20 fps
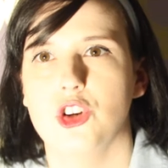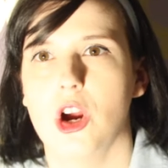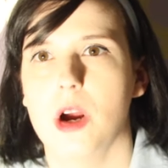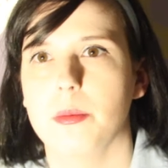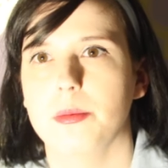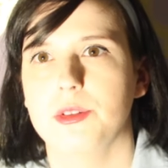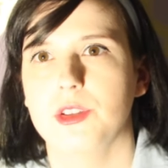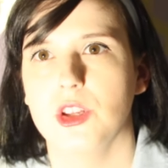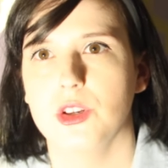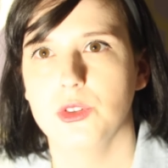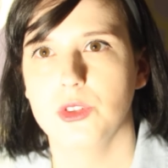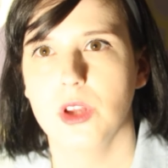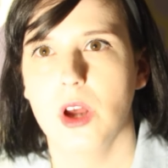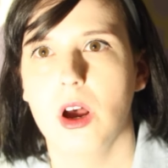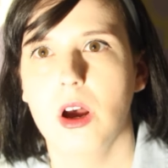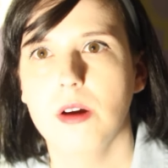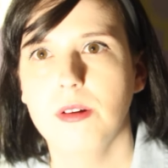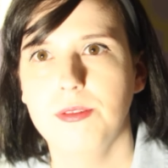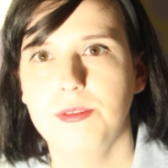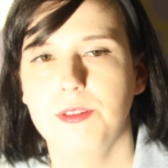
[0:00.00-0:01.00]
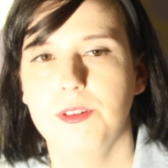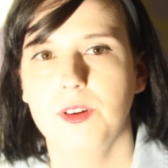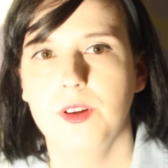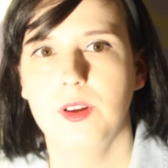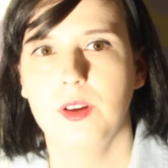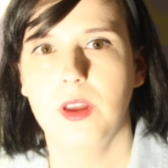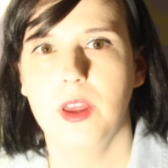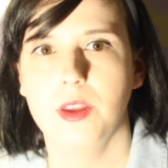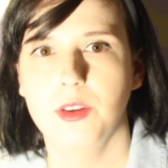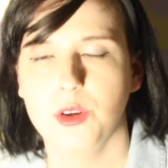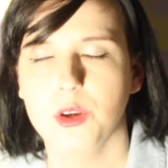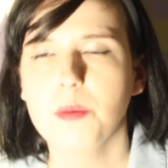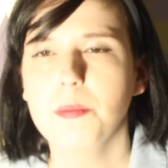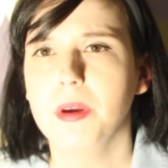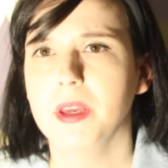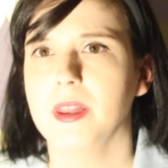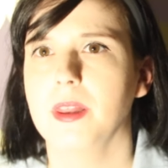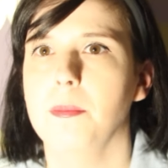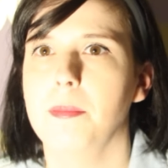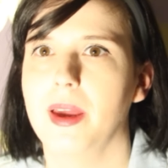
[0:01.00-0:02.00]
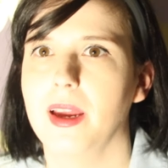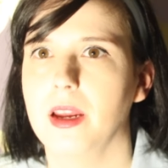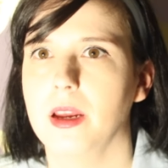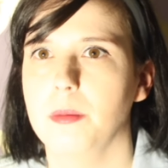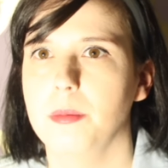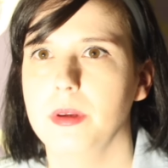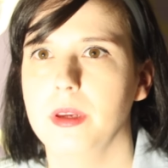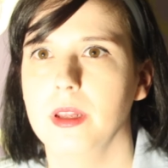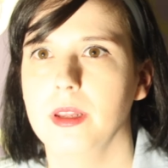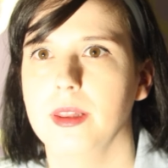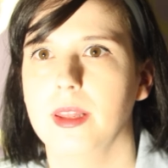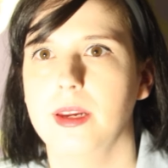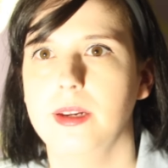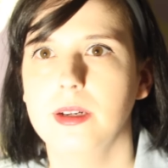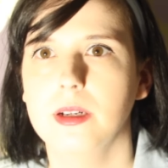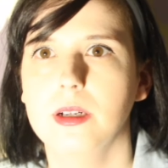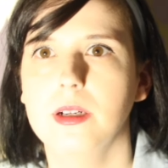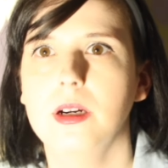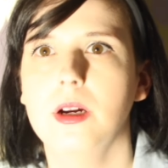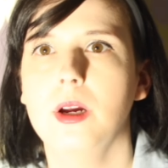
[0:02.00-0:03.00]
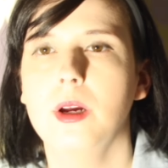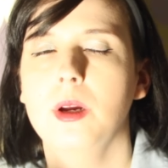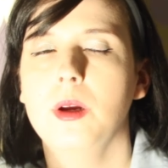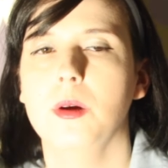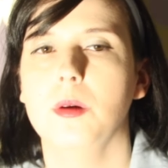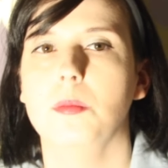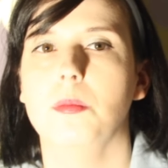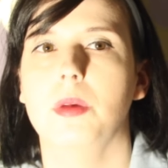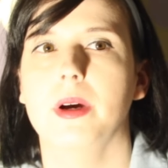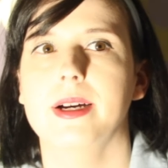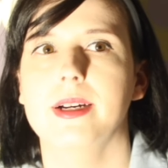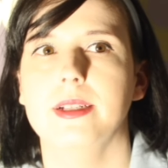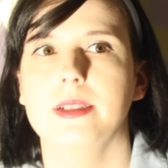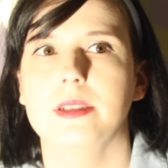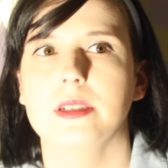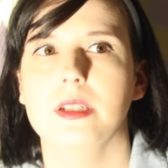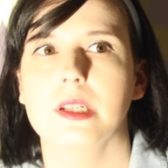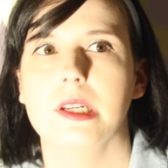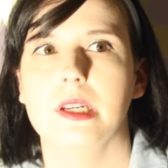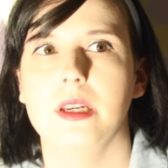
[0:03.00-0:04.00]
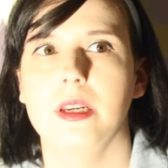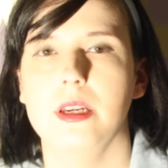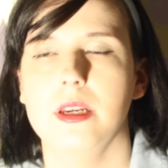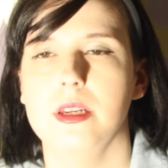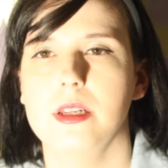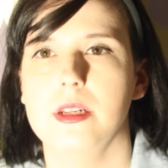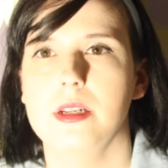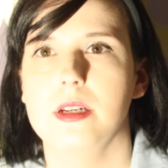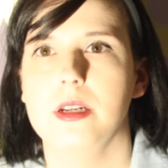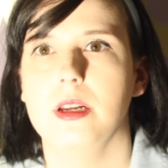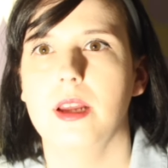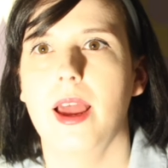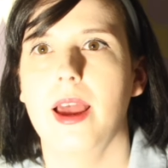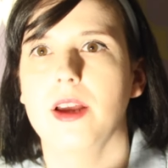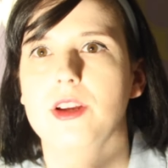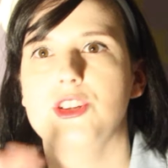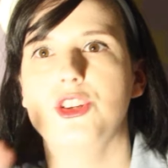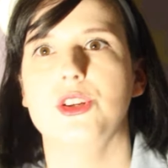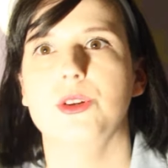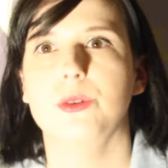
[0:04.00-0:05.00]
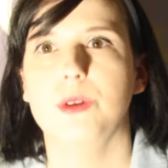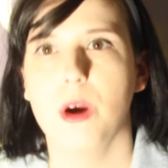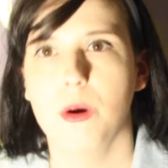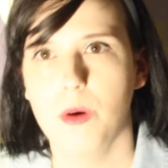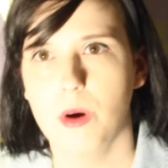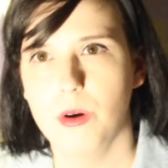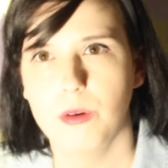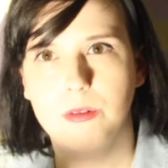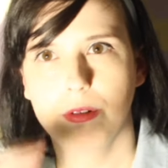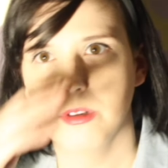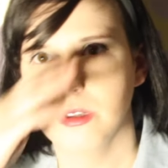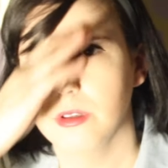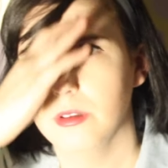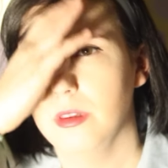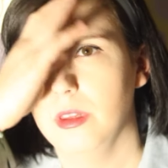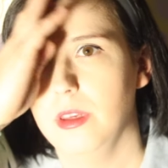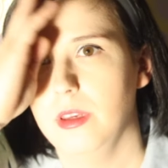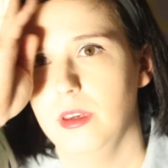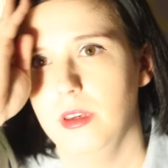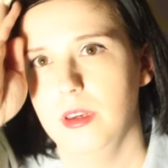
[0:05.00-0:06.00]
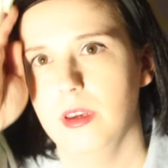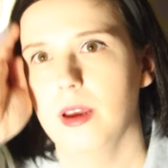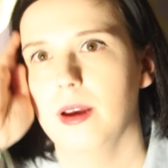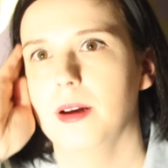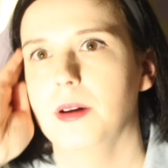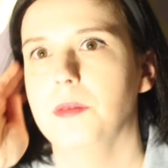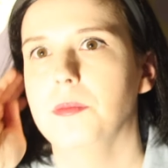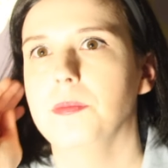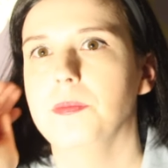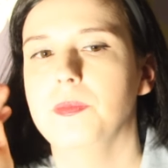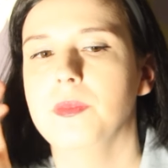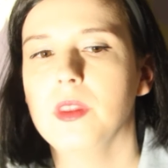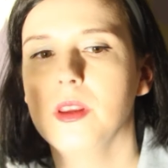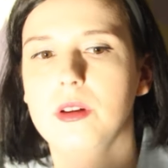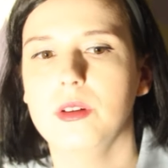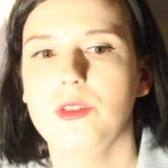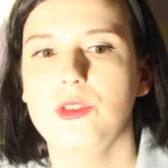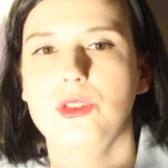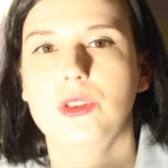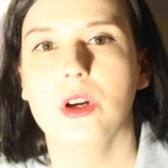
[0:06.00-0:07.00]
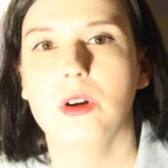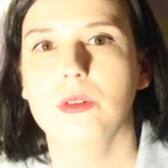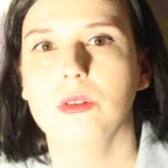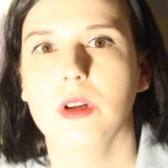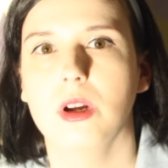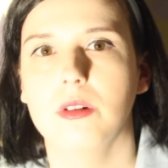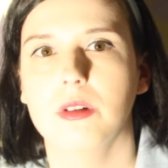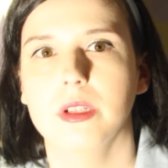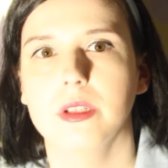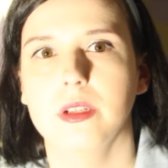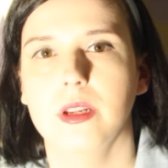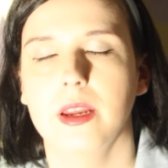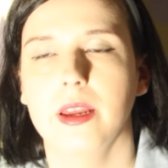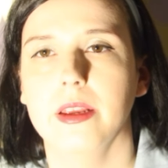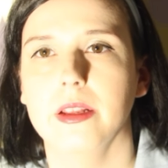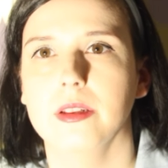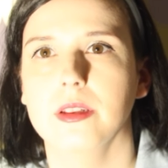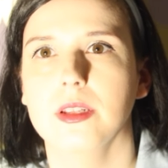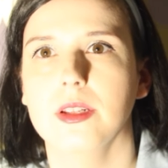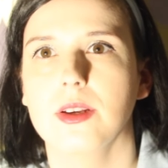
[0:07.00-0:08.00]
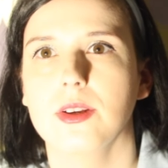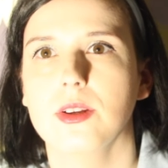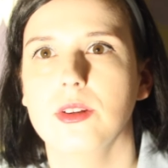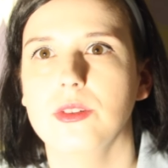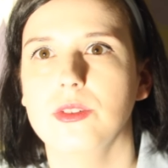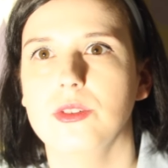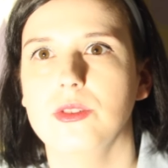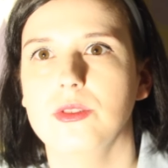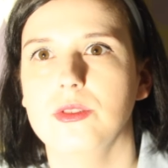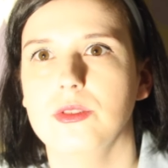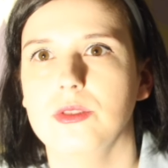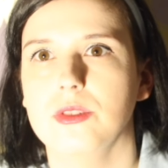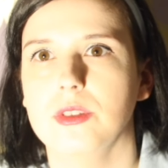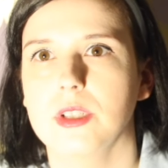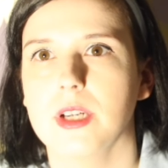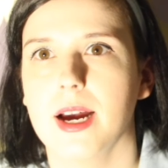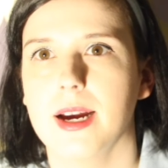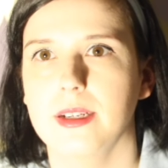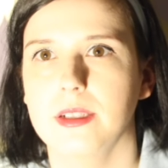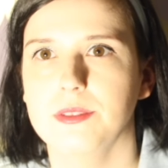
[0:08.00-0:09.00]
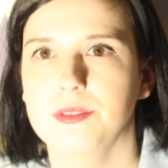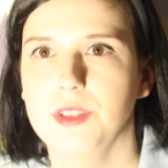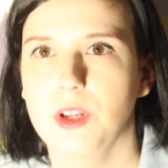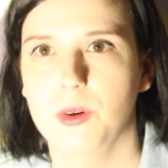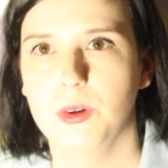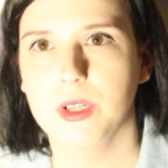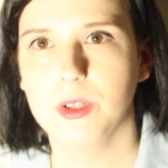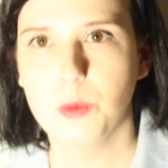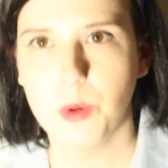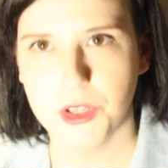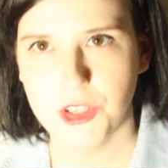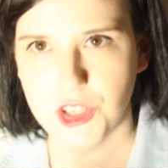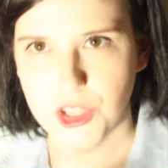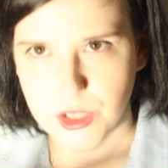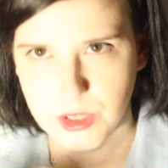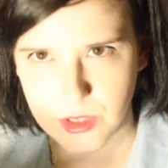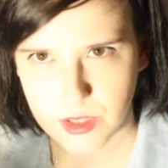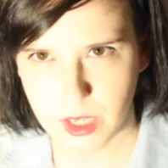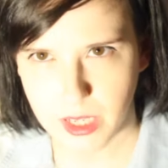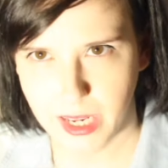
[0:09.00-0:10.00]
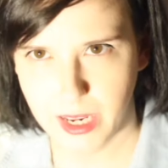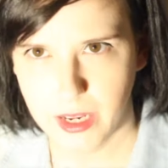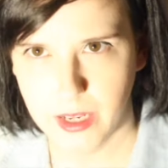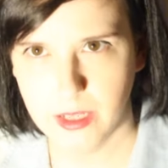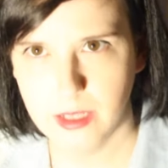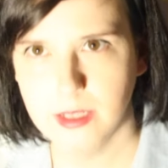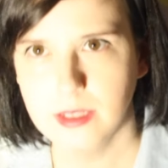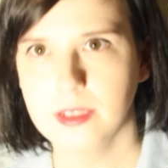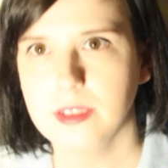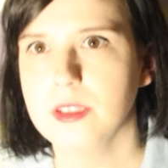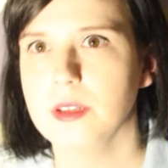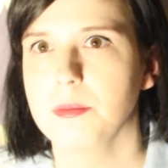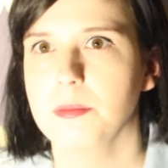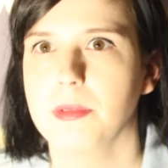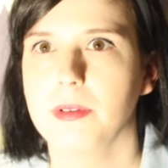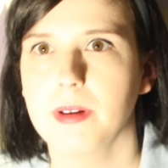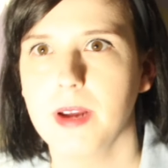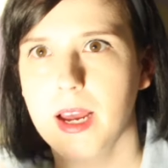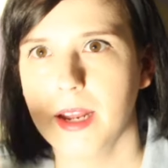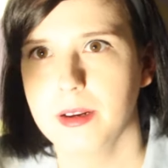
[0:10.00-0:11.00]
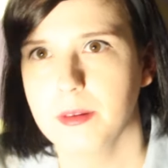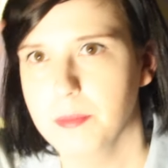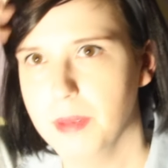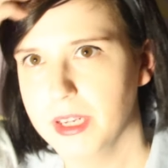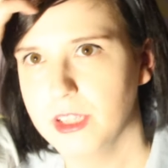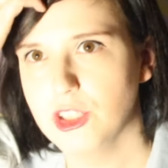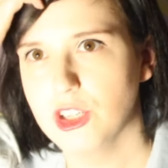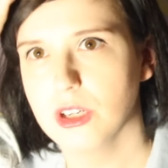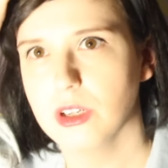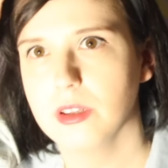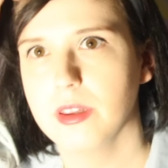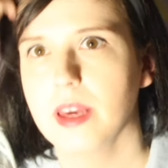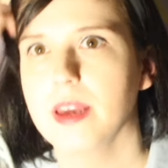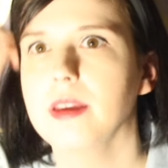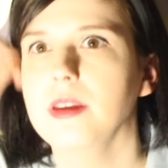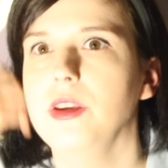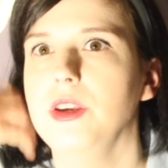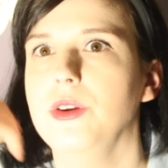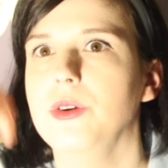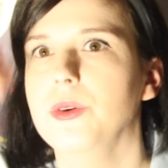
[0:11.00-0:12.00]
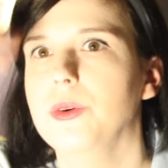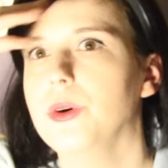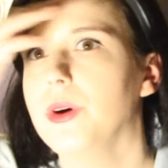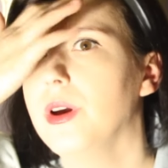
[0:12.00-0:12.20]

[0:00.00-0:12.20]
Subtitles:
drops those off, and you can pick them back up again later, but it has you go over the don't know it and the kind of know it questions again to kind of make sure that you